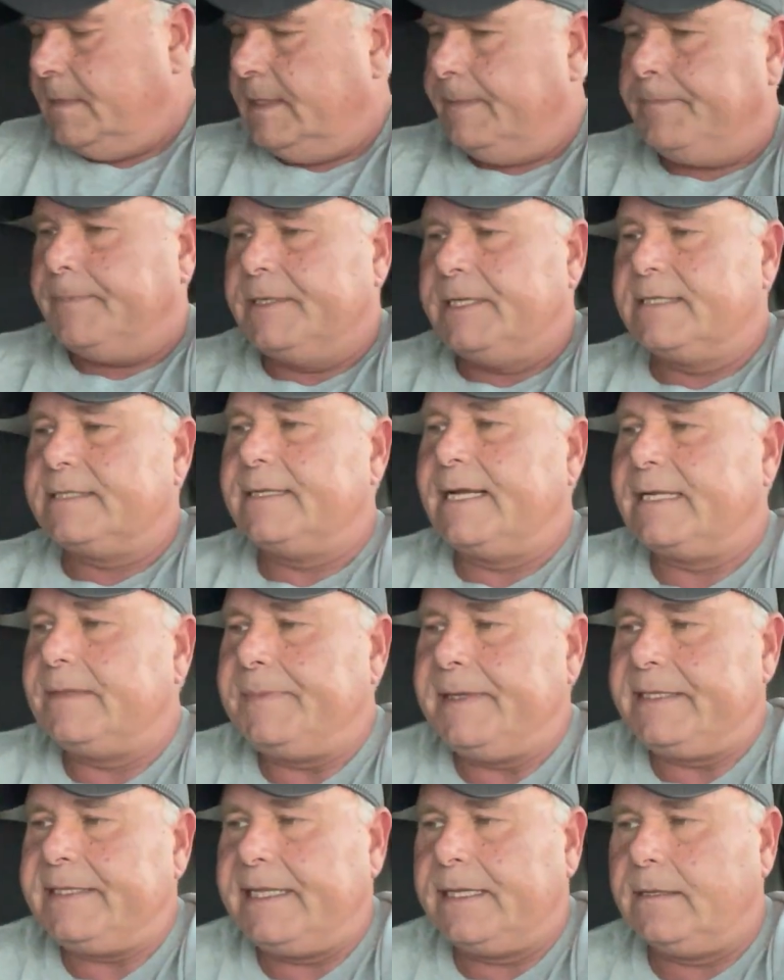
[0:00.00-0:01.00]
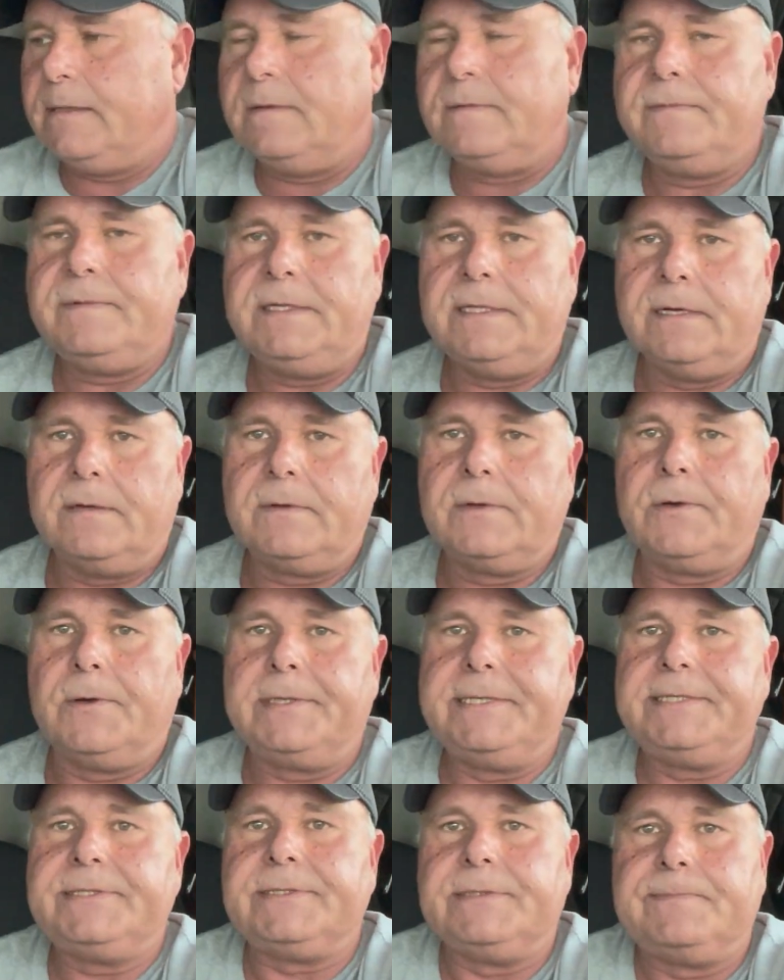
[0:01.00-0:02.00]
But it's not a big deal, you know,
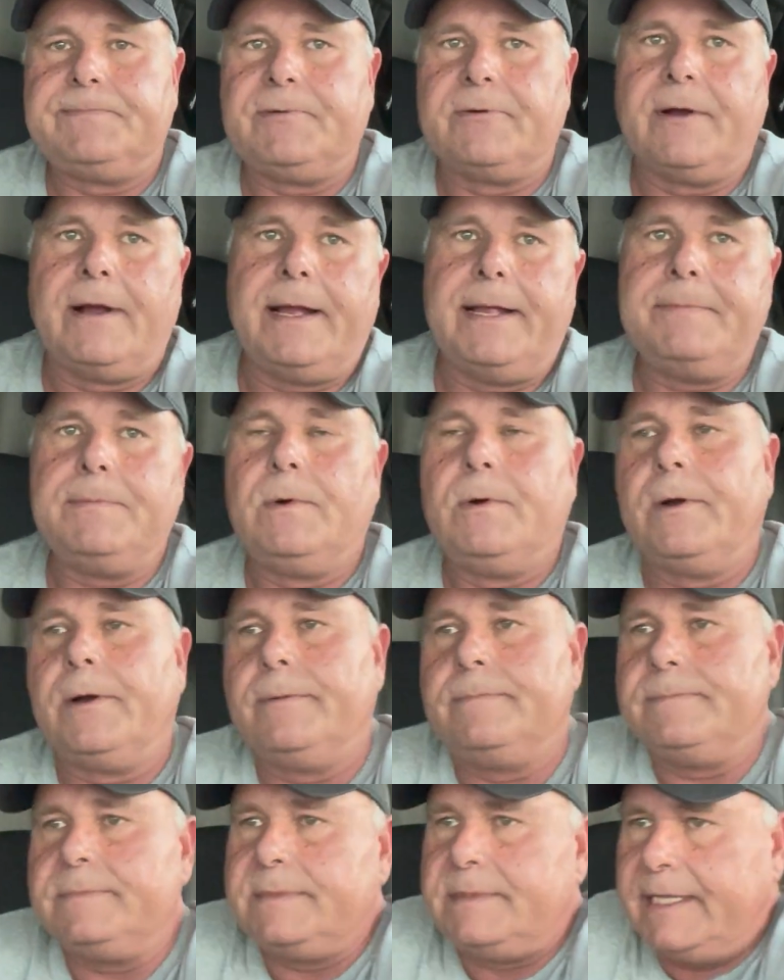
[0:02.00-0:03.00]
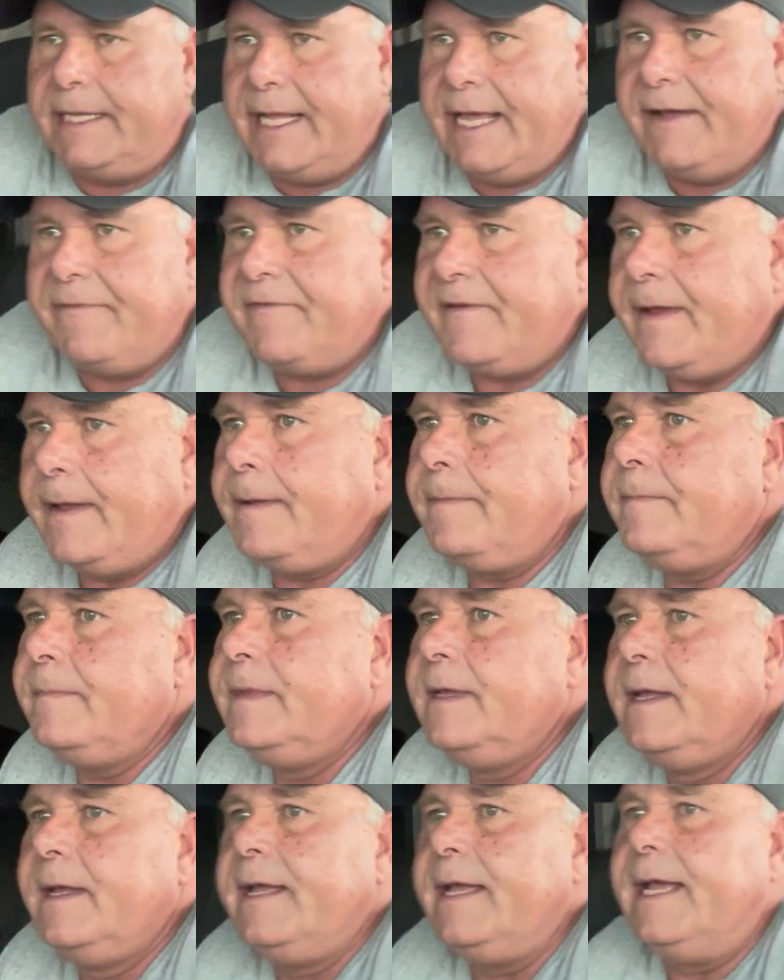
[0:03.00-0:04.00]
according to Prime or the
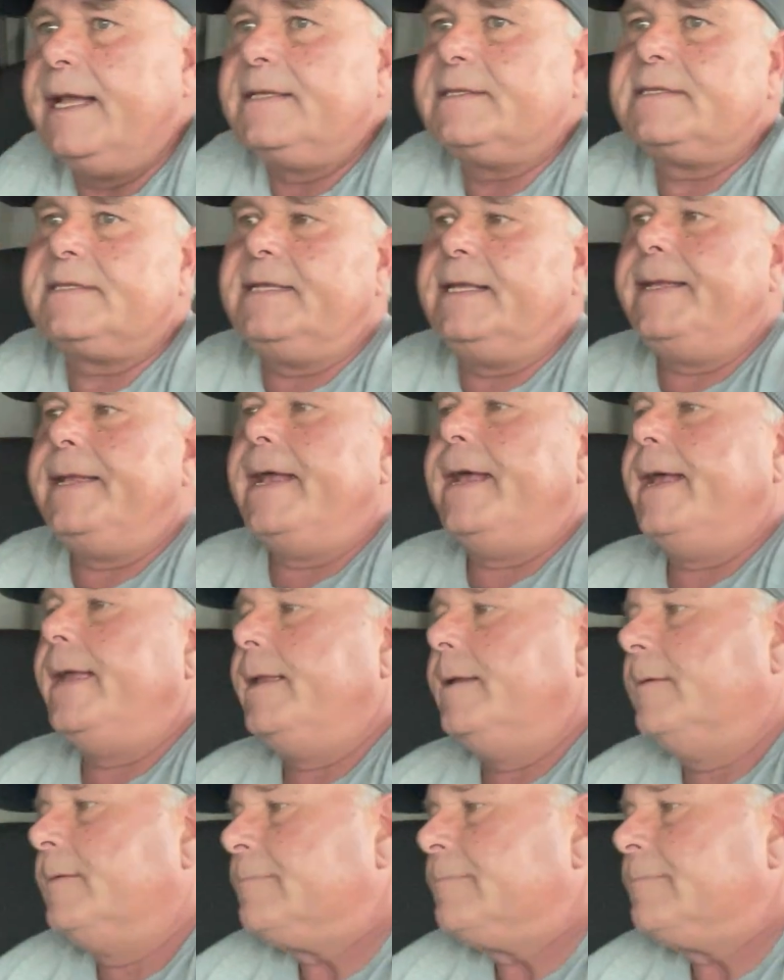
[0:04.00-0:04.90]
FMSCA.